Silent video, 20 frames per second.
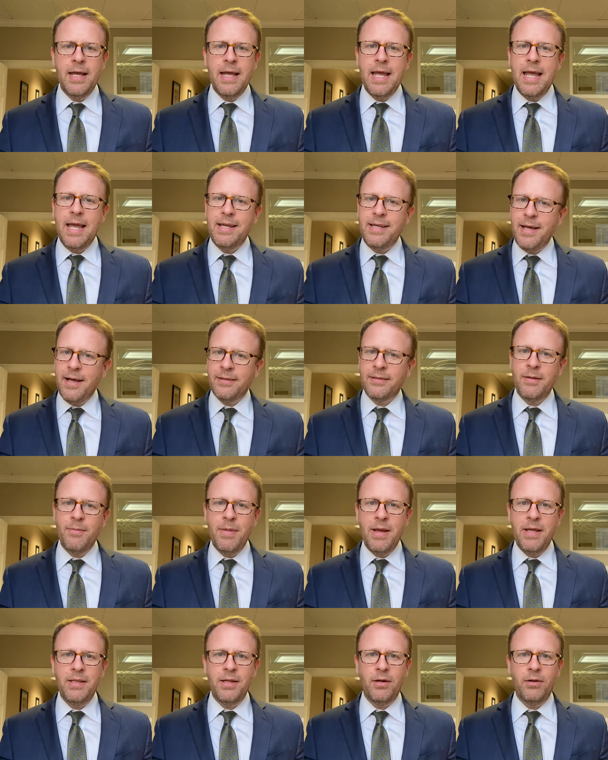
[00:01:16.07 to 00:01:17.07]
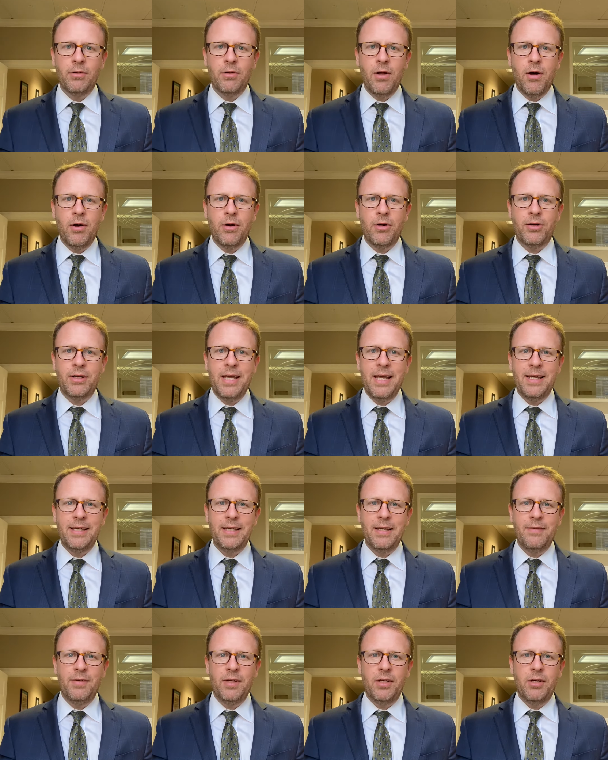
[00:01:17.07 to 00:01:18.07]
it doesn't mean that your lawyer can't
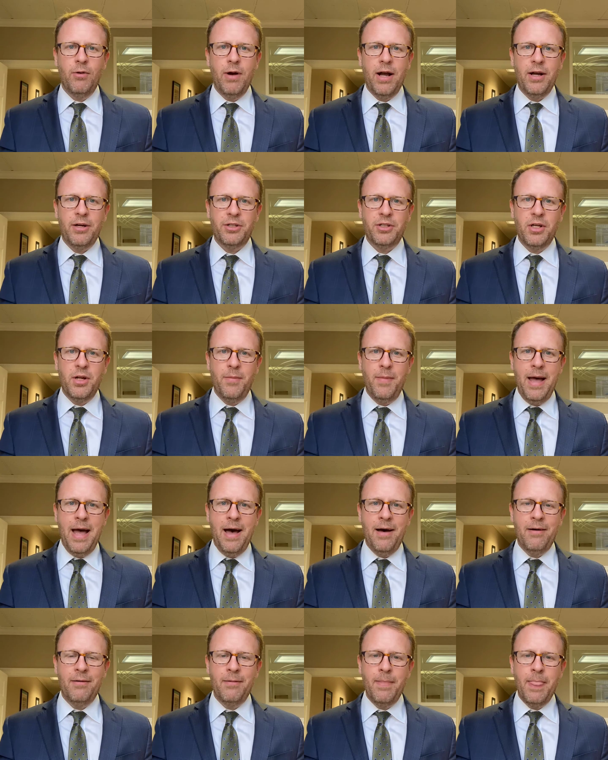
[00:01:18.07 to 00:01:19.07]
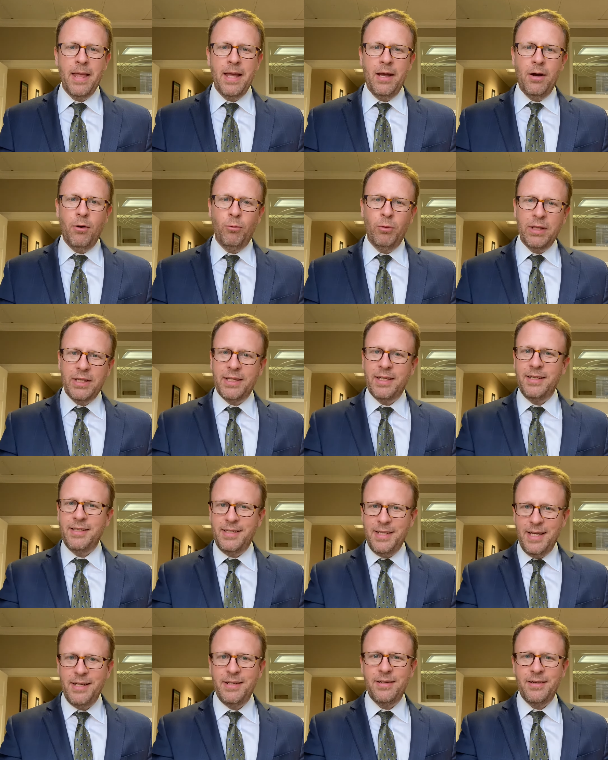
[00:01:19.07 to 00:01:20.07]
give you direction about with
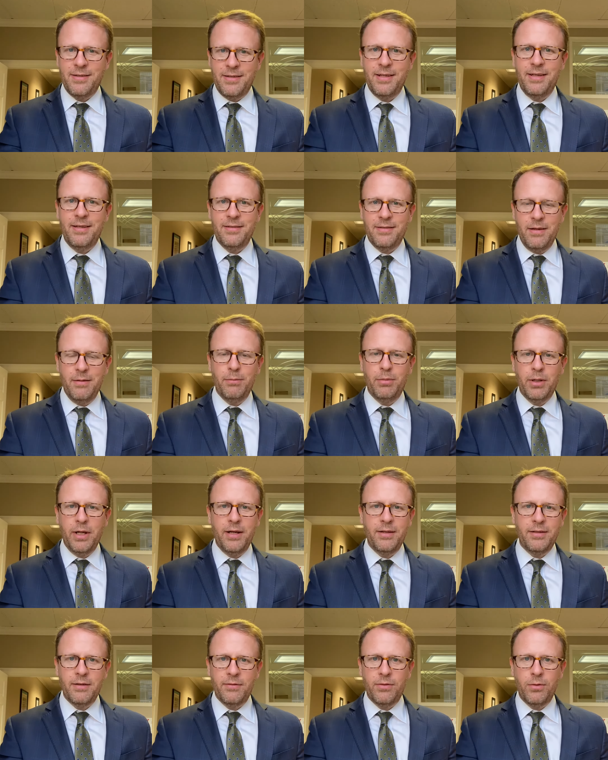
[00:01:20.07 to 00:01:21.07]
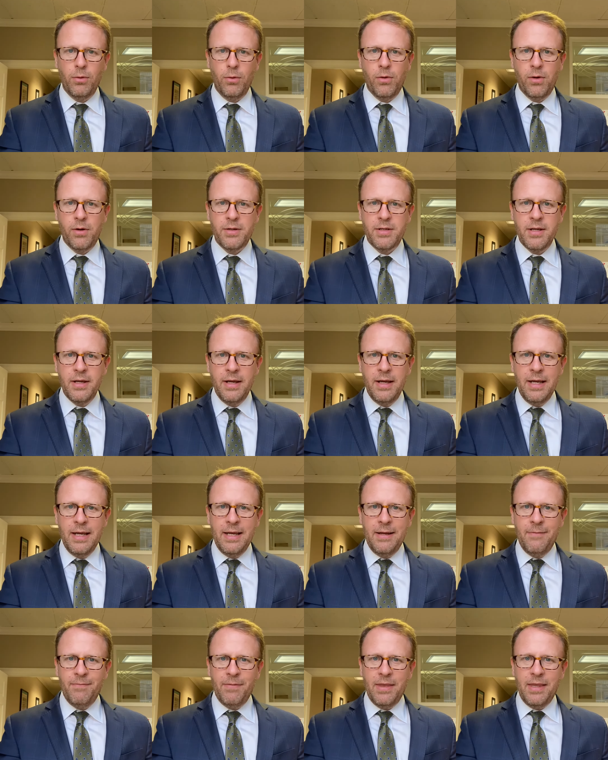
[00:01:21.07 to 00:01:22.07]
contingencies in place of course
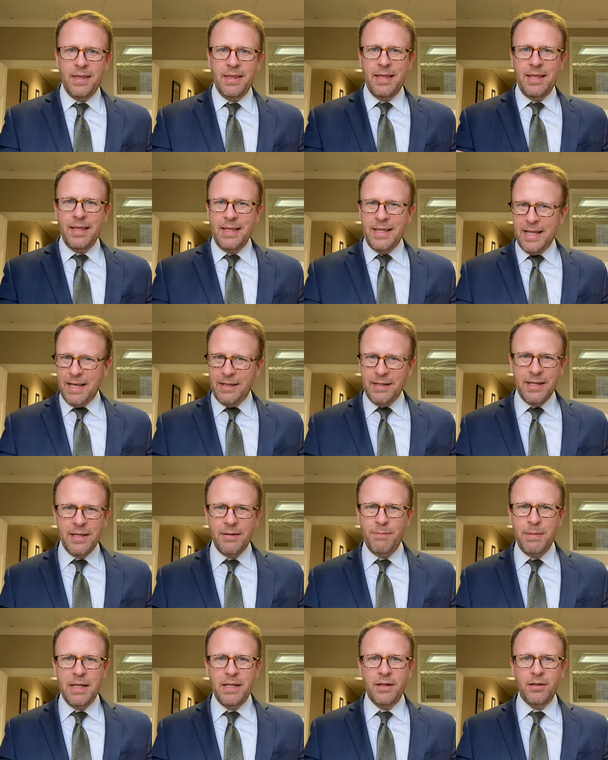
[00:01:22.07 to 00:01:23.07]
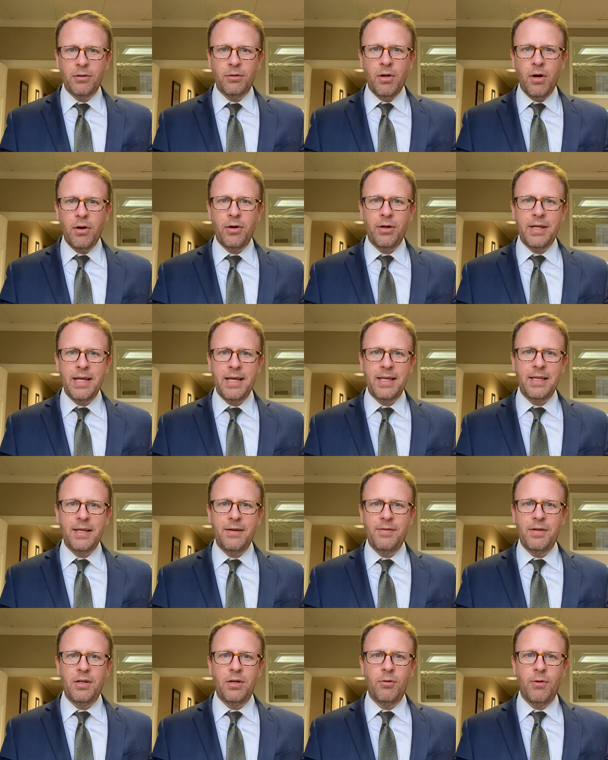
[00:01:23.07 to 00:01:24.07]
it doesn't mean that your lawyer can't
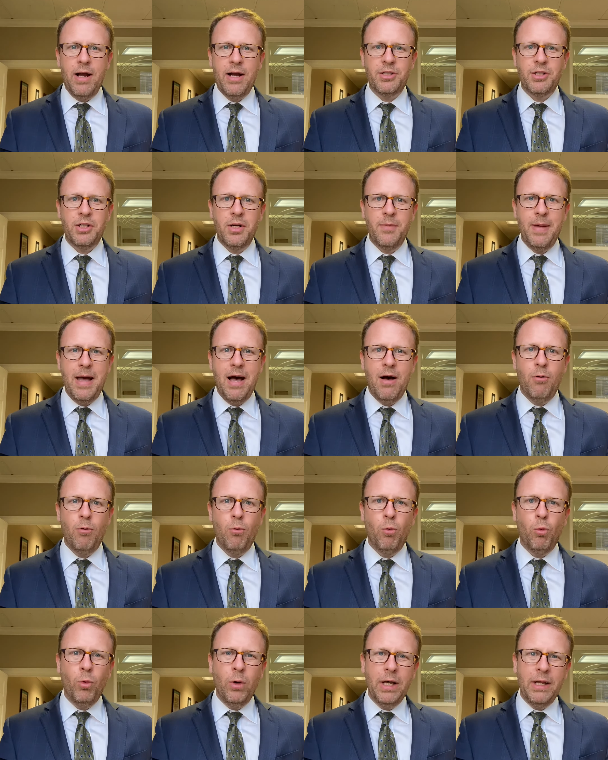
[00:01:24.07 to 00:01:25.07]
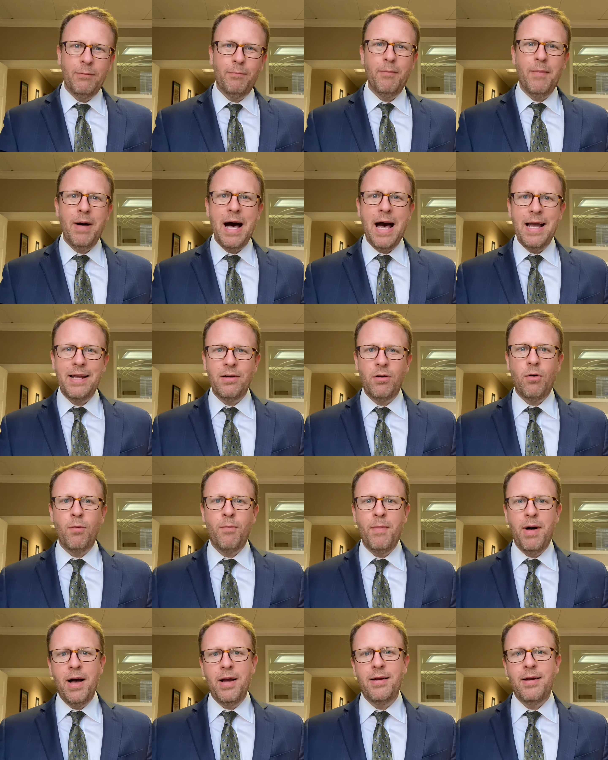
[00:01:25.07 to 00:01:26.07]
give you direction about what might or
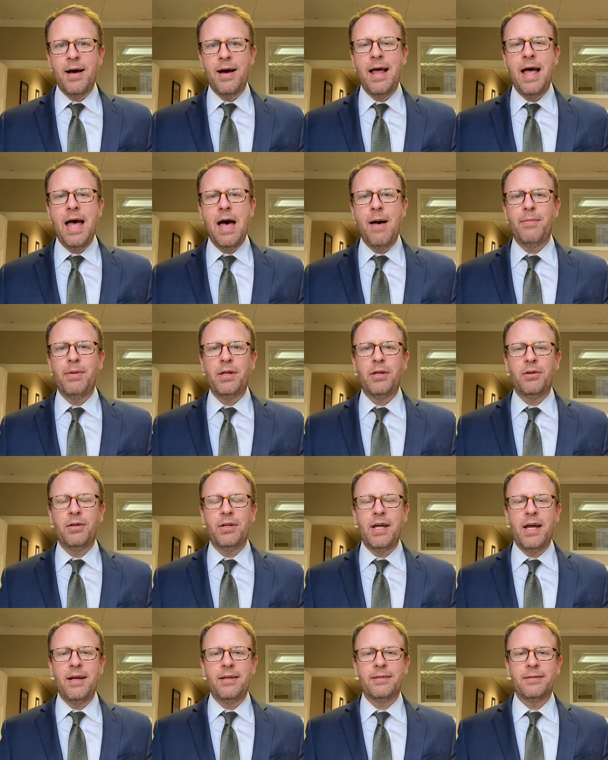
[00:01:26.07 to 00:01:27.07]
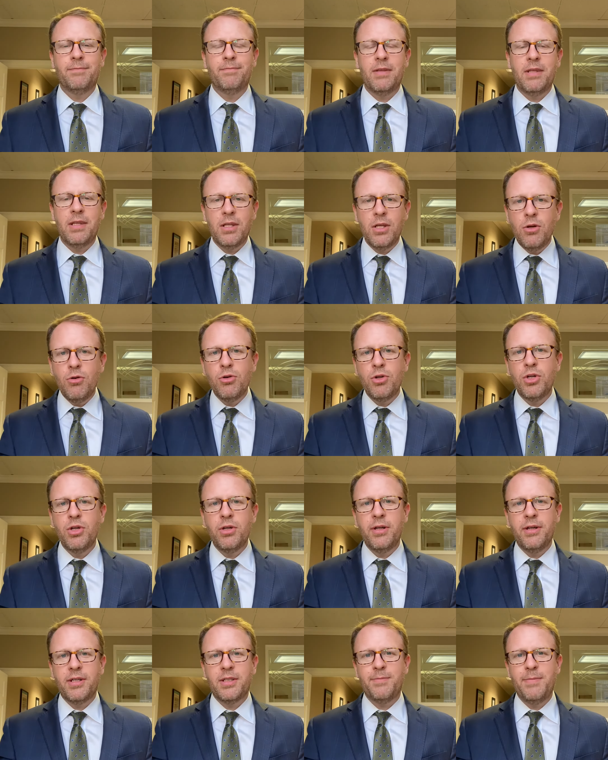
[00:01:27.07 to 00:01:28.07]
might not happen in your case. You
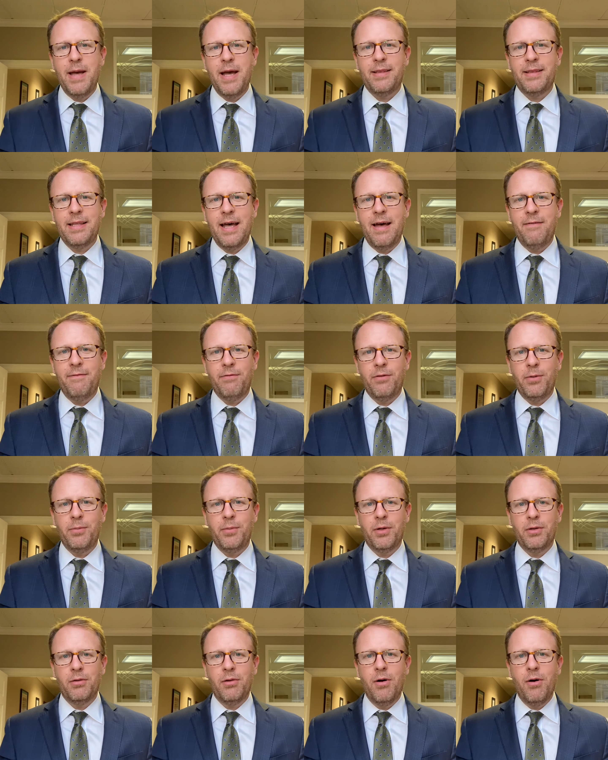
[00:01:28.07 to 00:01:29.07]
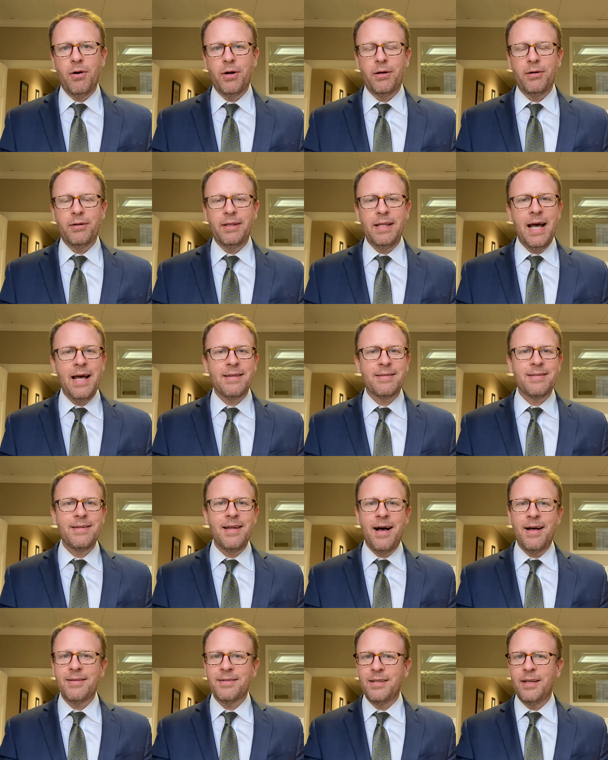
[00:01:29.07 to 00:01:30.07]
should expect that from your lawyer. That's
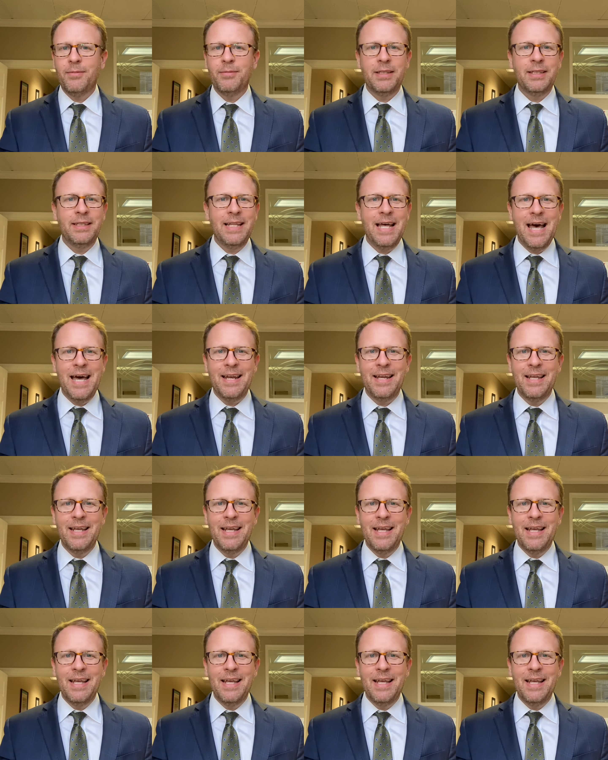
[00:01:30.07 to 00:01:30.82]
not something that